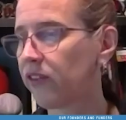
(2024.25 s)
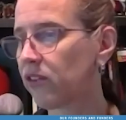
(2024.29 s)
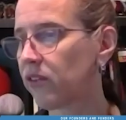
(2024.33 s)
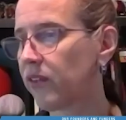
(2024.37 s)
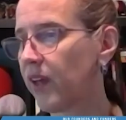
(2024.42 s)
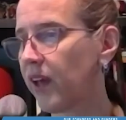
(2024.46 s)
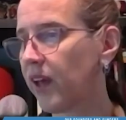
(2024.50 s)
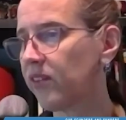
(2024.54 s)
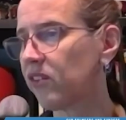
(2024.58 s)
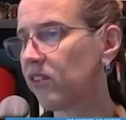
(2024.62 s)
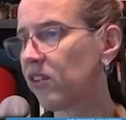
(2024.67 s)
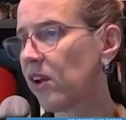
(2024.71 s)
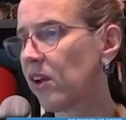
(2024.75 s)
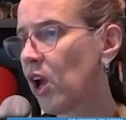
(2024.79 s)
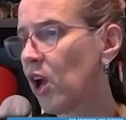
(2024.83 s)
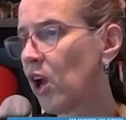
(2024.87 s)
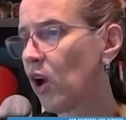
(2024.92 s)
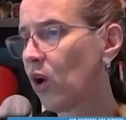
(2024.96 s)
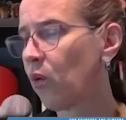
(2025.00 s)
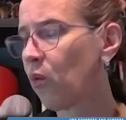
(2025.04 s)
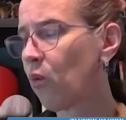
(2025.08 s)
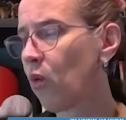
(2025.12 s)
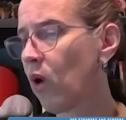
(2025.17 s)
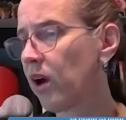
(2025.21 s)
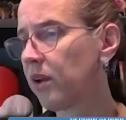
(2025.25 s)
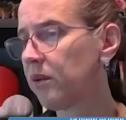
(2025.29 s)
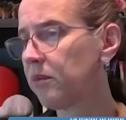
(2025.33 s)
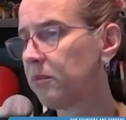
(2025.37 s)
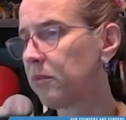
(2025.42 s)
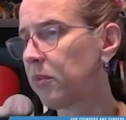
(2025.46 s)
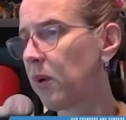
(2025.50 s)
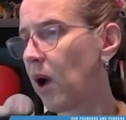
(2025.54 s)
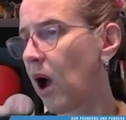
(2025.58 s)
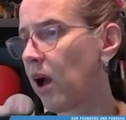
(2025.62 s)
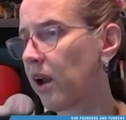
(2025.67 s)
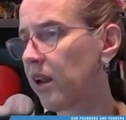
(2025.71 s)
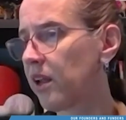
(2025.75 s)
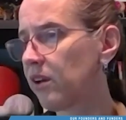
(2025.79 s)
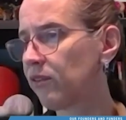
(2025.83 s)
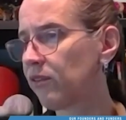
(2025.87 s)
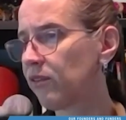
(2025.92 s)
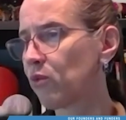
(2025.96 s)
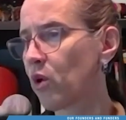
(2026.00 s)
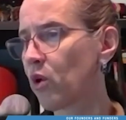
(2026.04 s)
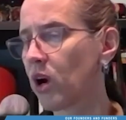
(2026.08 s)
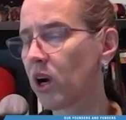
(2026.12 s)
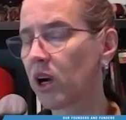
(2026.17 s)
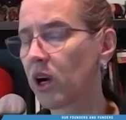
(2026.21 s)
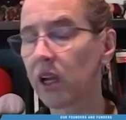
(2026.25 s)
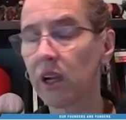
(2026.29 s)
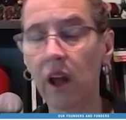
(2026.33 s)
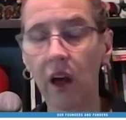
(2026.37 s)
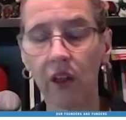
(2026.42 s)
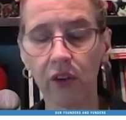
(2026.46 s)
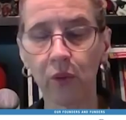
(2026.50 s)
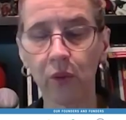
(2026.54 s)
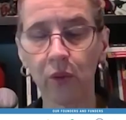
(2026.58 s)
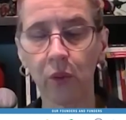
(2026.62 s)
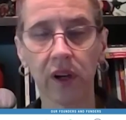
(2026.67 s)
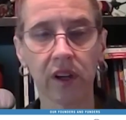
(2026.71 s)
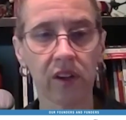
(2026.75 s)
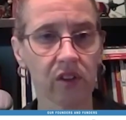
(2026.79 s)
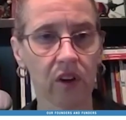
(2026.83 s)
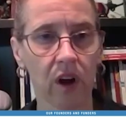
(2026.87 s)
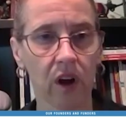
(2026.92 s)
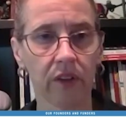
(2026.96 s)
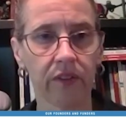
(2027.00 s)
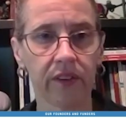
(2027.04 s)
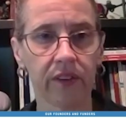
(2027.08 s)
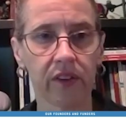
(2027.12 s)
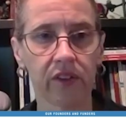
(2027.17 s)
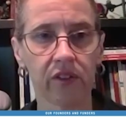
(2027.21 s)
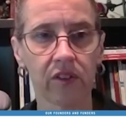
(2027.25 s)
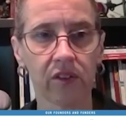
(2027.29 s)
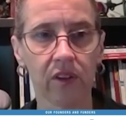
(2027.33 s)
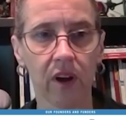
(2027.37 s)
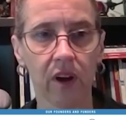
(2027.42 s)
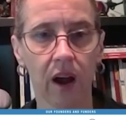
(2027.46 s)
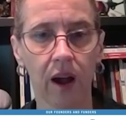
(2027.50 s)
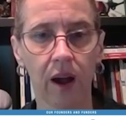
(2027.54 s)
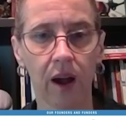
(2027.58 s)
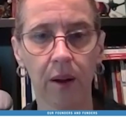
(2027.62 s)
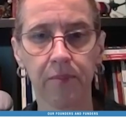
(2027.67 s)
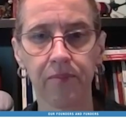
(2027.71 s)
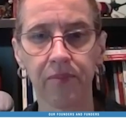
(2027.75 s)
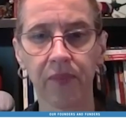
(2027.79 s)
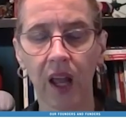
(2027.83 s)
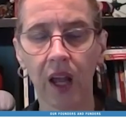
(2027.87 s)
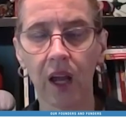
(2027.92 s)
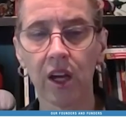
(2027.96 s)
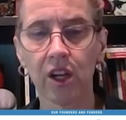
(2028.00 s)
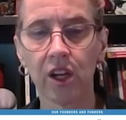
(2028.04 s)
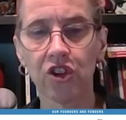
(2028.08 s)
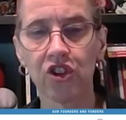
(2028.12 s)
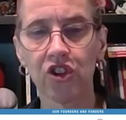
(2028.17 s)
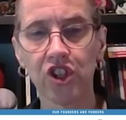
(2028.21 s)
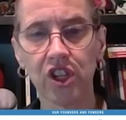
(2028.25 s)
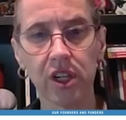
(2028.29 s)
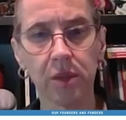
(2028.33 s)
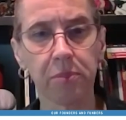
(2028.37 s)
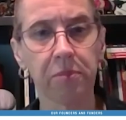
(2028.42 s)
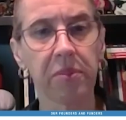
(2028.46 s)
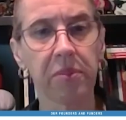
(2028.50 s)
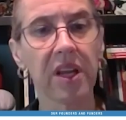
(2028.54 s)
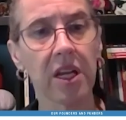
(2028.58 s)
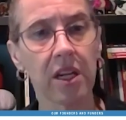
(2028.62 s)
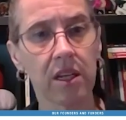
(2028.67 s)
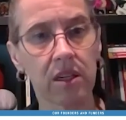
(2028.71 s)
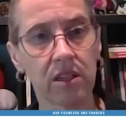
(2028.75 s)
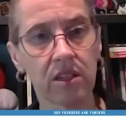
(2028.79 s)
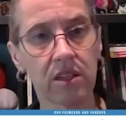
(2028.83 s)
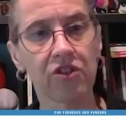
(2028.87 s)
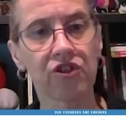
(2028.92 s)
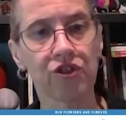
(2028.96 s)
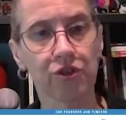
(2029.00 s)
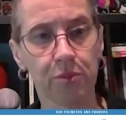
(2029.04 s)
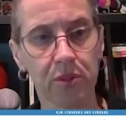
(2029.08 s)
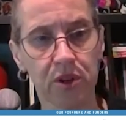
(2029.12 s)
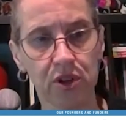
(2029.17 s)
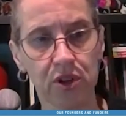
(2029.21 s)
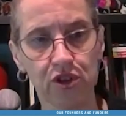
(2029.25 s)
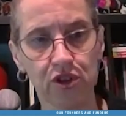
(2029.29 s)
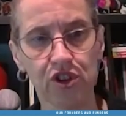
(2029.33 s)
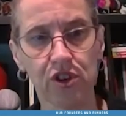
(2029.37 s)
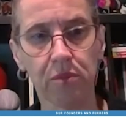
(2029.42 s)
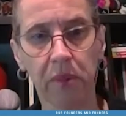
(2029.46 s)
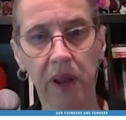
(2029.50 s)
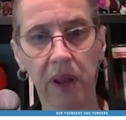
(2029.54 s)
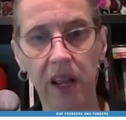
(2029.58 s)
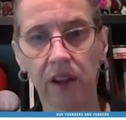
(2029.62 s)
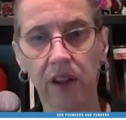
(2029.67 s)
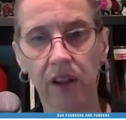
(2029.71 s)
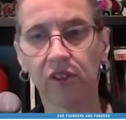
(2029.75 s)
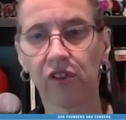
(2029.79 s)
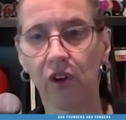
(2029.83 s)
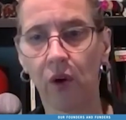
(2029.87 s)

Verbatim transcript: So that's one body of work. Another one is on this um, G2P and distribution piece.